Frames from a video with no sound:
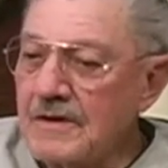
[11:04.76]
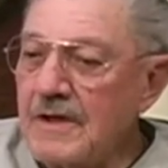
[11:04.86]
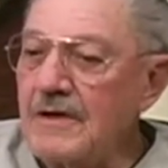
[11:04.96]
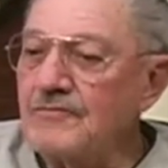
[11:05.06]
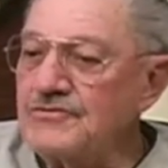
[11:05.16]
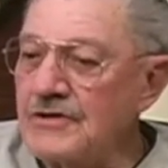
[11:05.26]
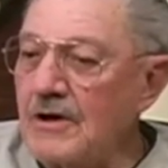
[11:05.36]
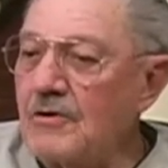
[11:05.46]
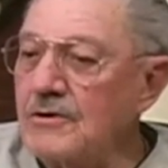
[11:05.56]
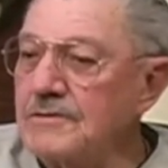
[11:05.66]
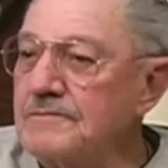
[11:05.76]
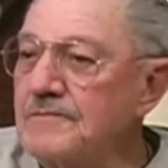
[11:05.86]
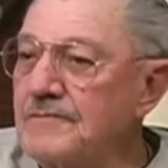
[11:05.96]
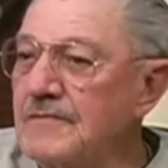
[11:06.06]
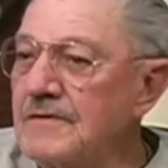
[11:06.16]
have a shower,
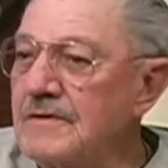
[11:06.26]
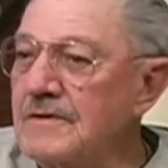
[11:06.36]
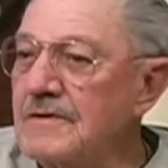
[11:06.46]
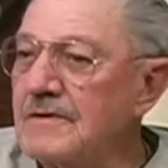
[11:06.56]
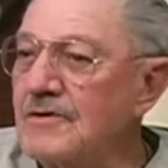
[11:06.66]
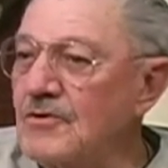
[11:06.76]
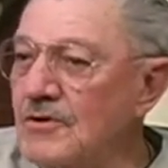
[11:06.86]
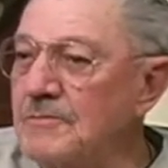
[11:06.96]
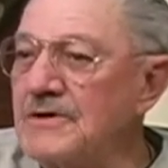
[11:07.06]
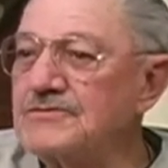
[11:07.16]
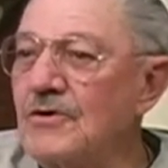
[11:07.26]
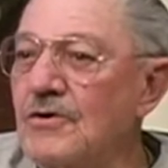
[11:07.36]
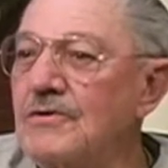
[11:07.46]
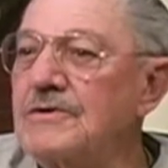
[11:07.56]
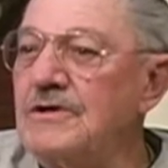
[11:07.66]
go to the mess
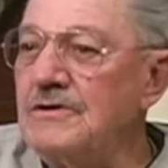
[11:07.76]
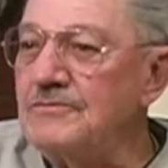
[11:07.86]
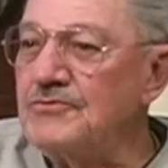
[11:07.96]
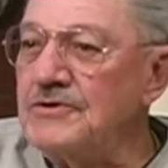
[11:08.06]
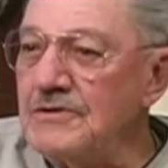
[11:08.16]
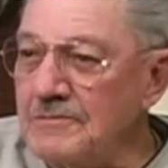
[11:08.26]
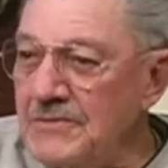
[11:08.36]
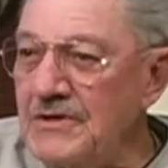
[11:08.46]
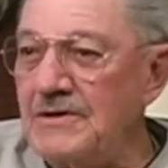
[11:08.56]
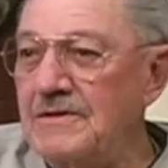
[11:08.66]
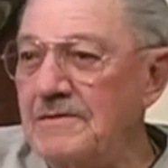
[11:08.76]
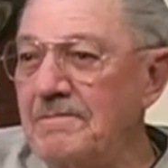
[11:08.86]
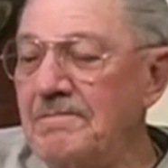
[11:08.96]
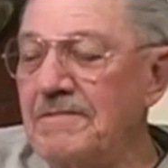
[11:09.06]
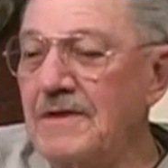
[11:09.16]
hall and eat a real meal.
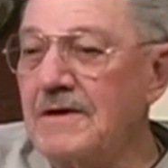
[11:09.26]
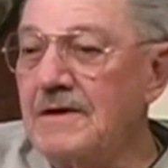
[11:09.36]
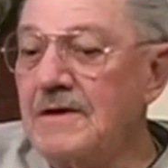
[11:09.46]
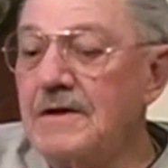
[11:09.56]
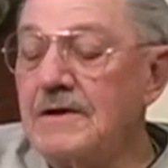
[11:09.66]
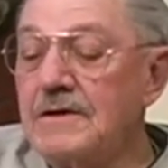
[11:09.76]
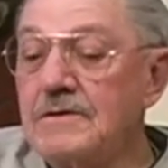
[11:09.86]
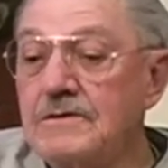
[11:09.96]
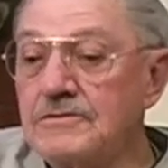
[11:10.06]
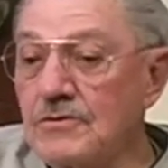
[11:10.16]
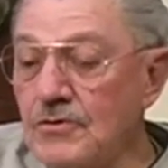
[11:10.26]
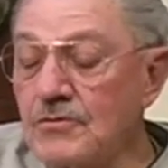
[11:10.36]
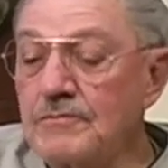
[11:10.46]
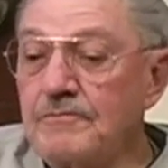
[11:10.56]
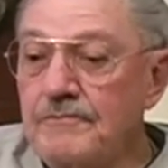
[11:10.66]

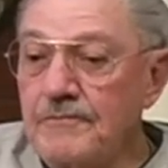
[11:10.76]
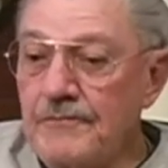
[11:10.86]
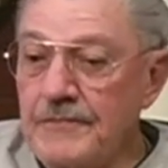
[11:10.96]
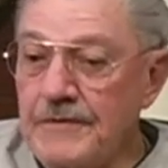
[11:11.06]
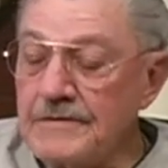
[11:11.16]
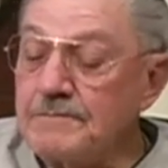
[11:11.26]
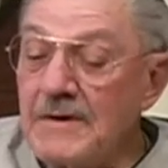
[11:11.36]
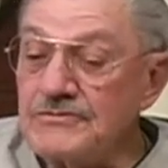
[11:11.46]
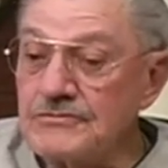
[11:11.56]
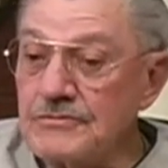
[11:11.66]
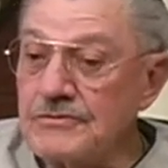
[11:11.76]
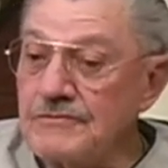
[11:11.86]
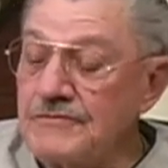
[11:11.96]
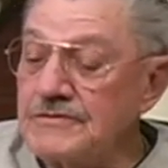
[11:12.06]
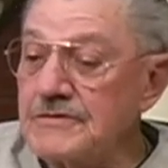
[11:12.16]
So that's my story
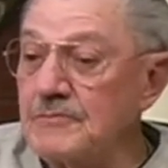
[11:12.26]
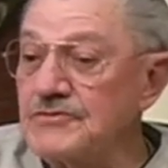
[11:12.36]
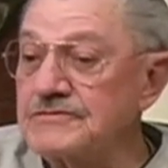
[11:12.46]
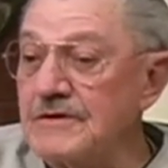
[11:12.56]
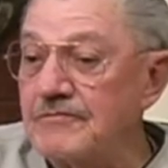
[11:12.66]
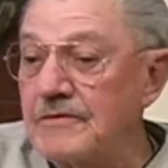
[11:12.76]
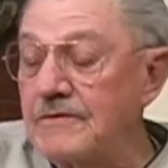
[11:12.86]
of December 7th.